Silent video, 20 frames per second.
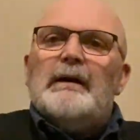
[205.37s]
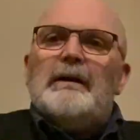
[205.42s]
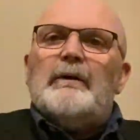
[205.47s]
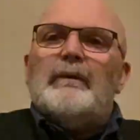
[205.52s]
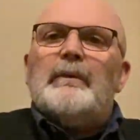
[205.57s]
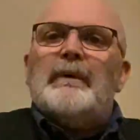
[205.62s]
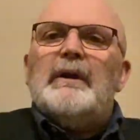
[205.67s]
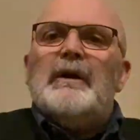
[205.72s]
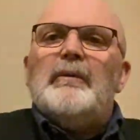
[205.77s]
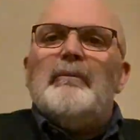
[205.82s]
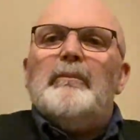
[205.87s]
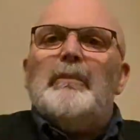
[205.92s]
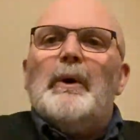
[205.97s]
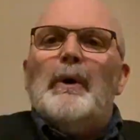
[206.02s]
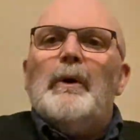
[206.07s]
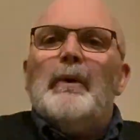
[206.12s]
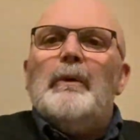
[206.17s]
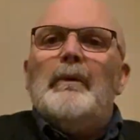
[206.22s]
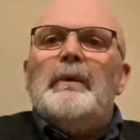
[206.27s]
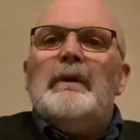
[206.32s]
green
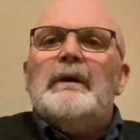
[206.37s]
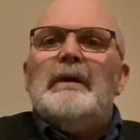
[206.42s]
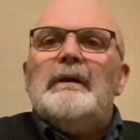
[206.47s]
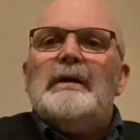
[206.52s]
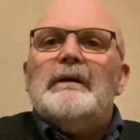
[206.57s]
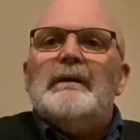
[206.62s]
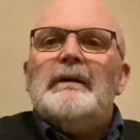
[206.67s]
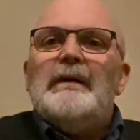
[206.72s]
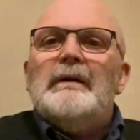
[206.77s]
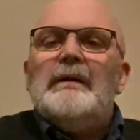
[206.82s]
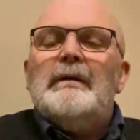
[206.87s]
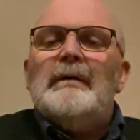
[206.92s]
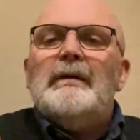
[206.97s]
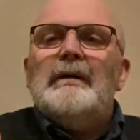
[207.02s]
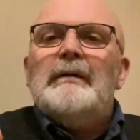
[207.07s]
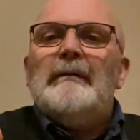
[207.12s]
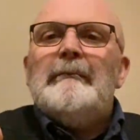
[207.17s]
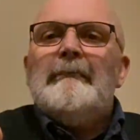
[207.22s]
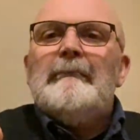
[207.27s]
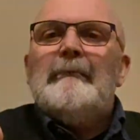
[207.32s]
bone,
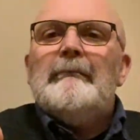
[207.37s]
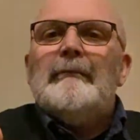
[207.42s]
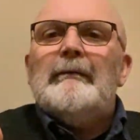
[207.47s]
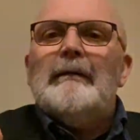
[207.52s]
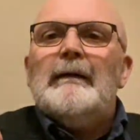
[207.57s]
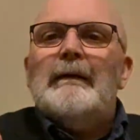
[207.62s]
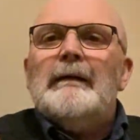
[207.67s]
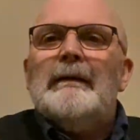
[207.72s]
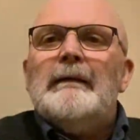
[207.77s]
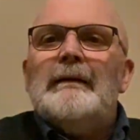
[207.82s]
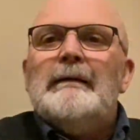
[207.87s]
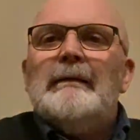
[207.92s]
right?